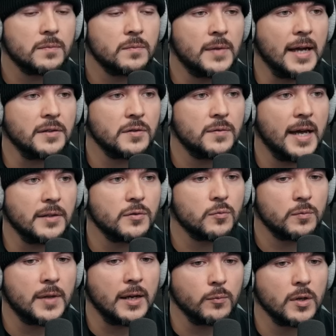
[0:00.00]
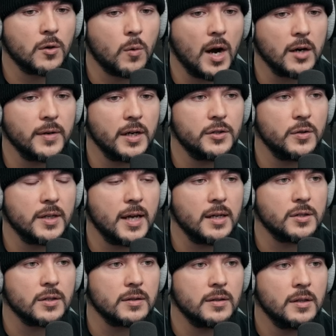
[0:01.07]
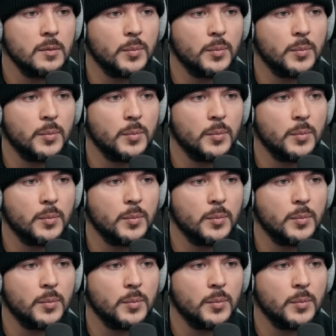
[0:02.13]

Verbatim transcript: mean, that's that's then requiring adjudication.